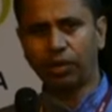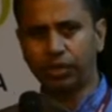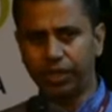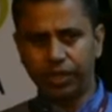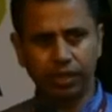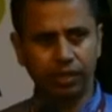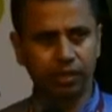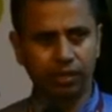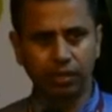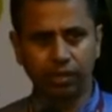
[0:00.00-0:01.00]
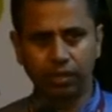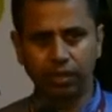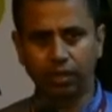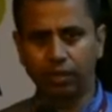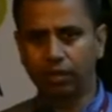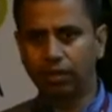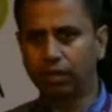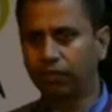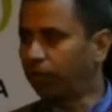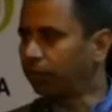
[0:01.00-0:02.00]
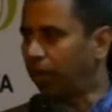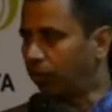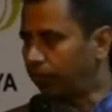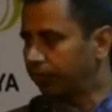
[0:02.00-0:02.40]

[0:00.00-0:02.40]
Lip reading: 1,000 years from now.